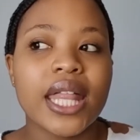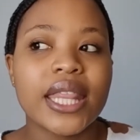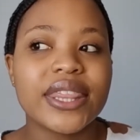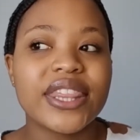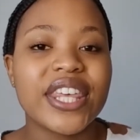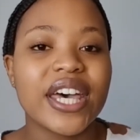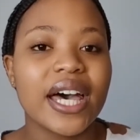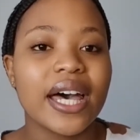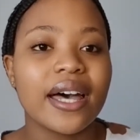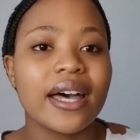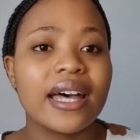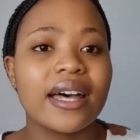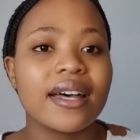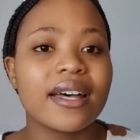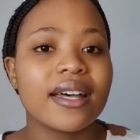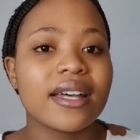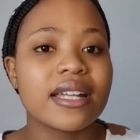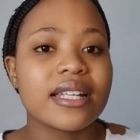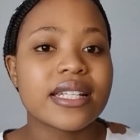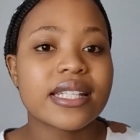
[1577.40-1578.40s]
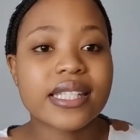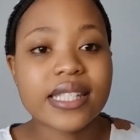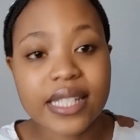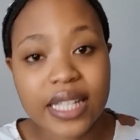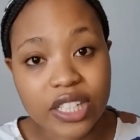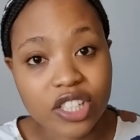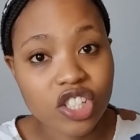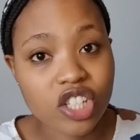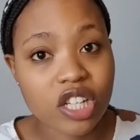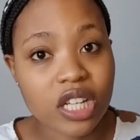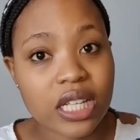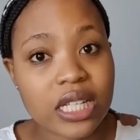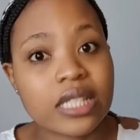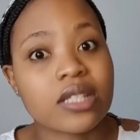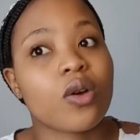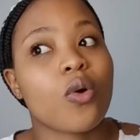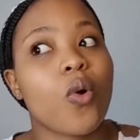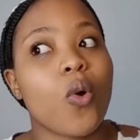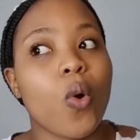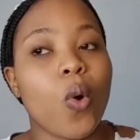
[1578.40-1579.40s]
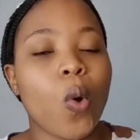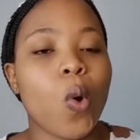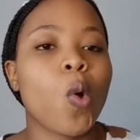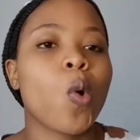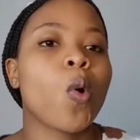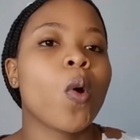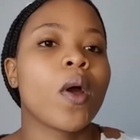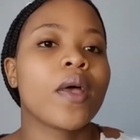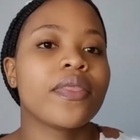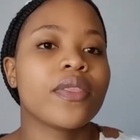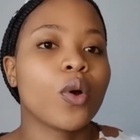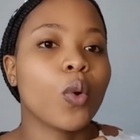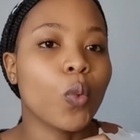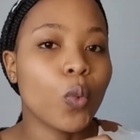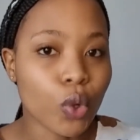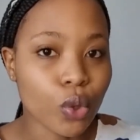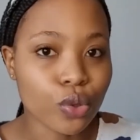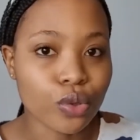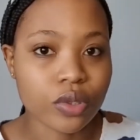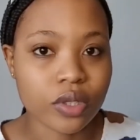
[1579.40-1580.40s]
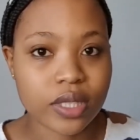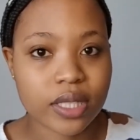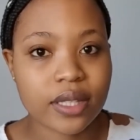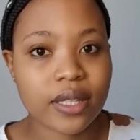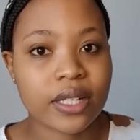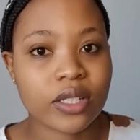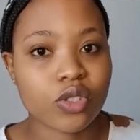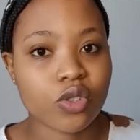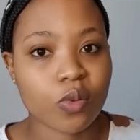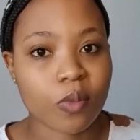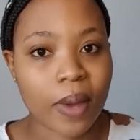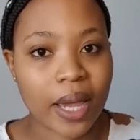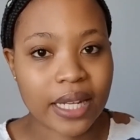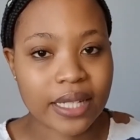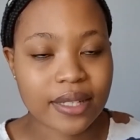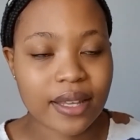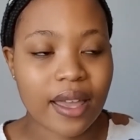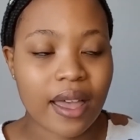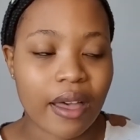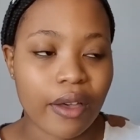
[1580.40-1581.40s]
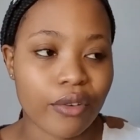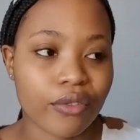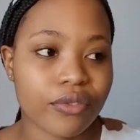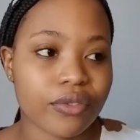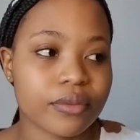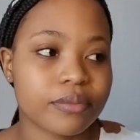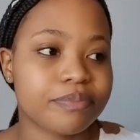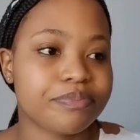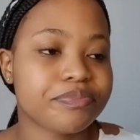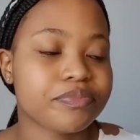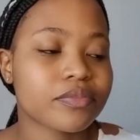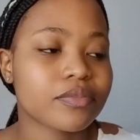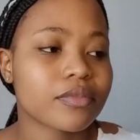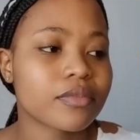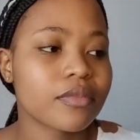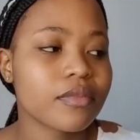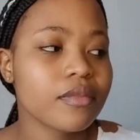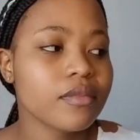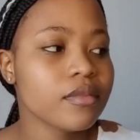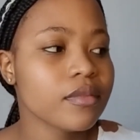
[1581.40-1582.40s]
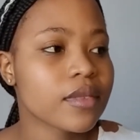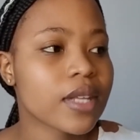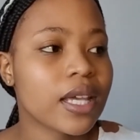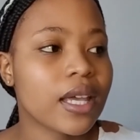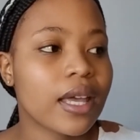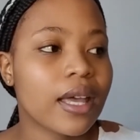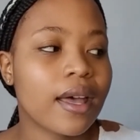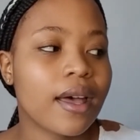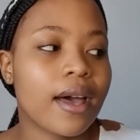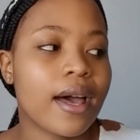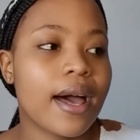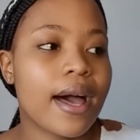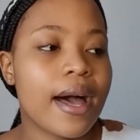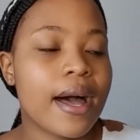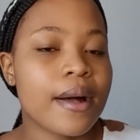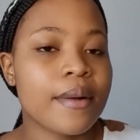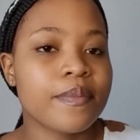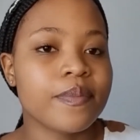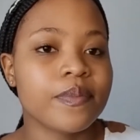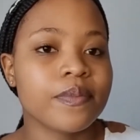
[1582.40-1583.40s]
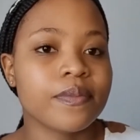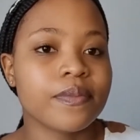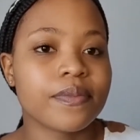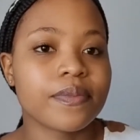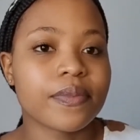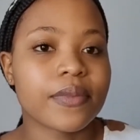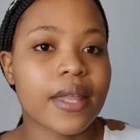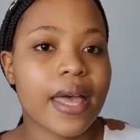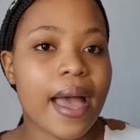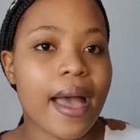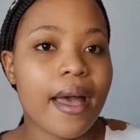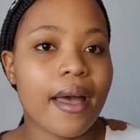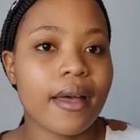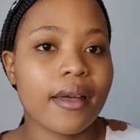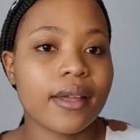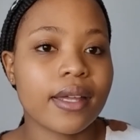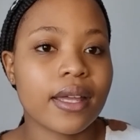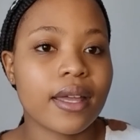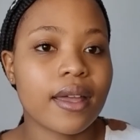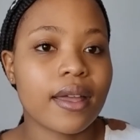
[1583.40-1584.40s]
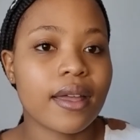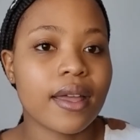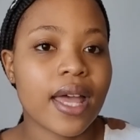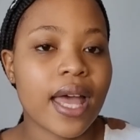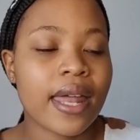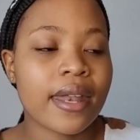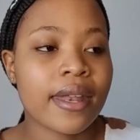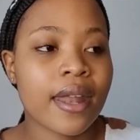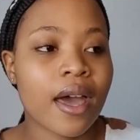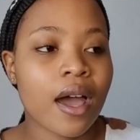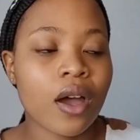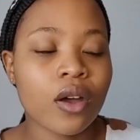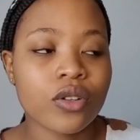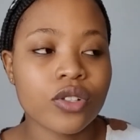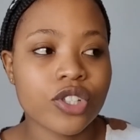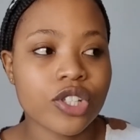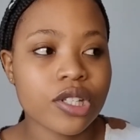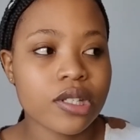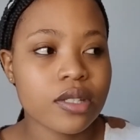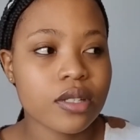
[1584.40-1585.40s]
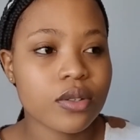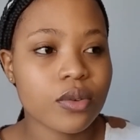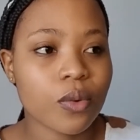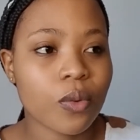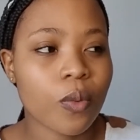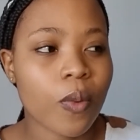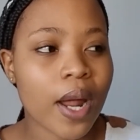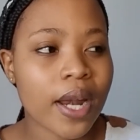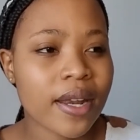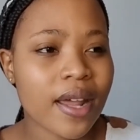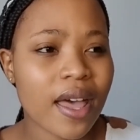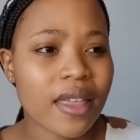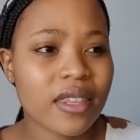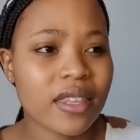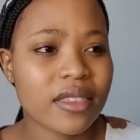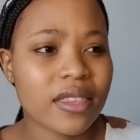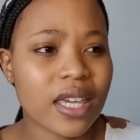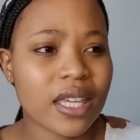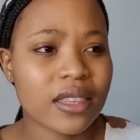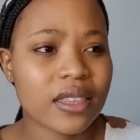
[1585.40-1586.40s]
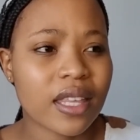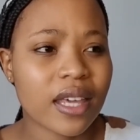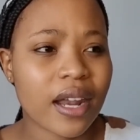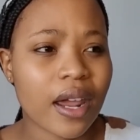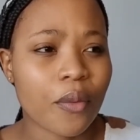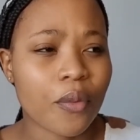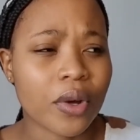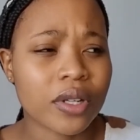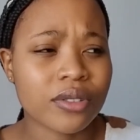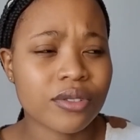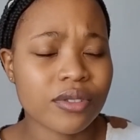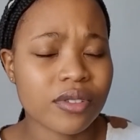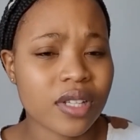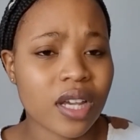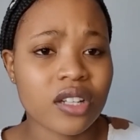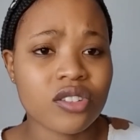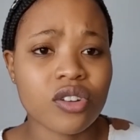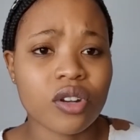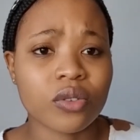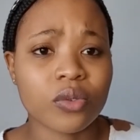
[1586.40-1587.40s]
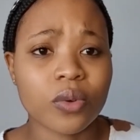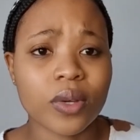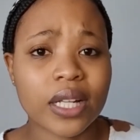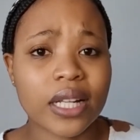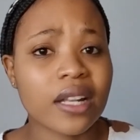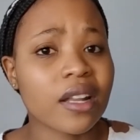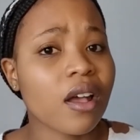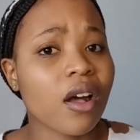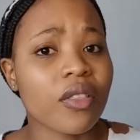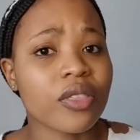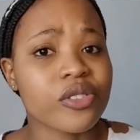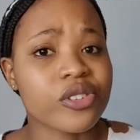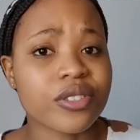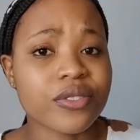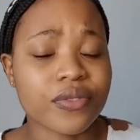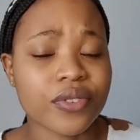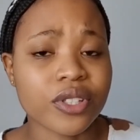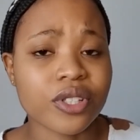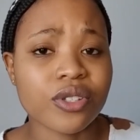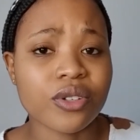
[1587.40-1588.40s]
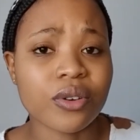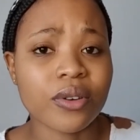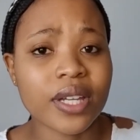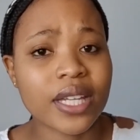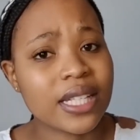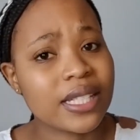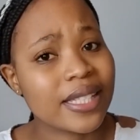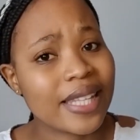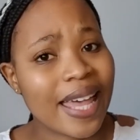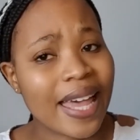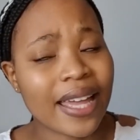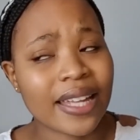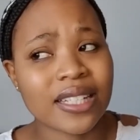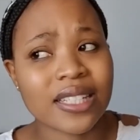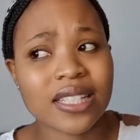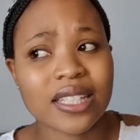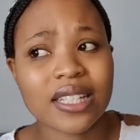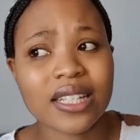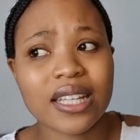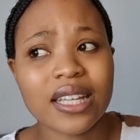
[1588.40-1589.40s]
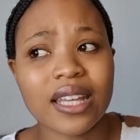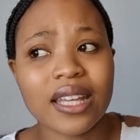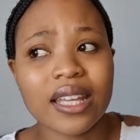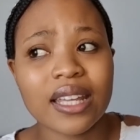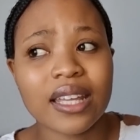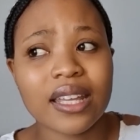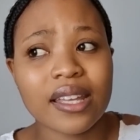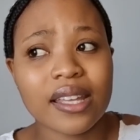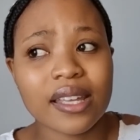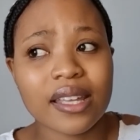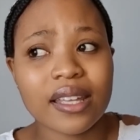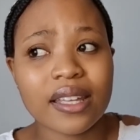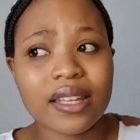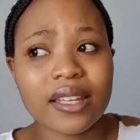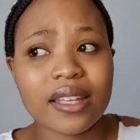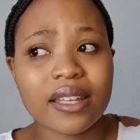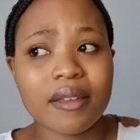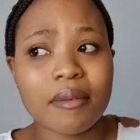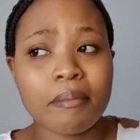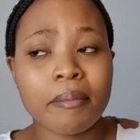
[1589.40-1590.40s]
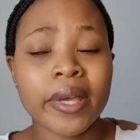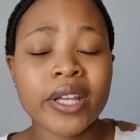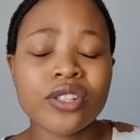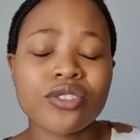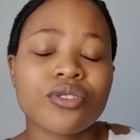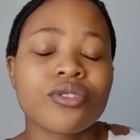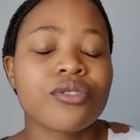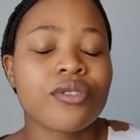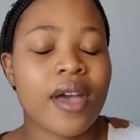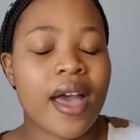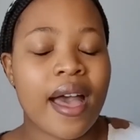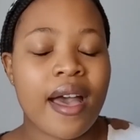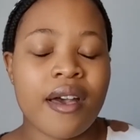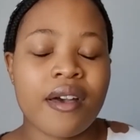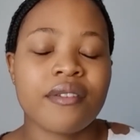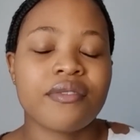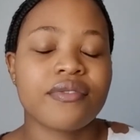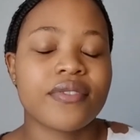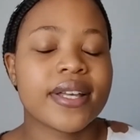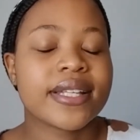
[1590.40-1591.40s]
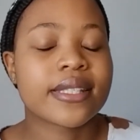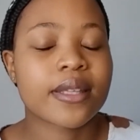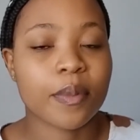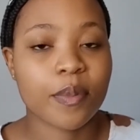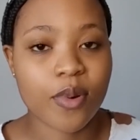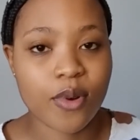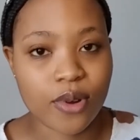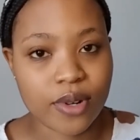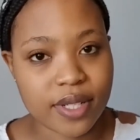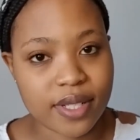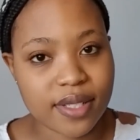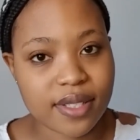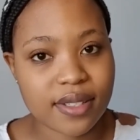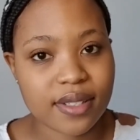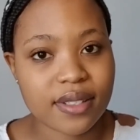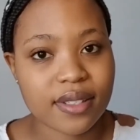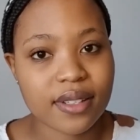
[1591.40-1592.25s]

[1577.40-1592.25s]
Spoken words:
the stitches or the wound that you might have. And now just one other thing that I want to touch on quickly on this video is that make sure you have support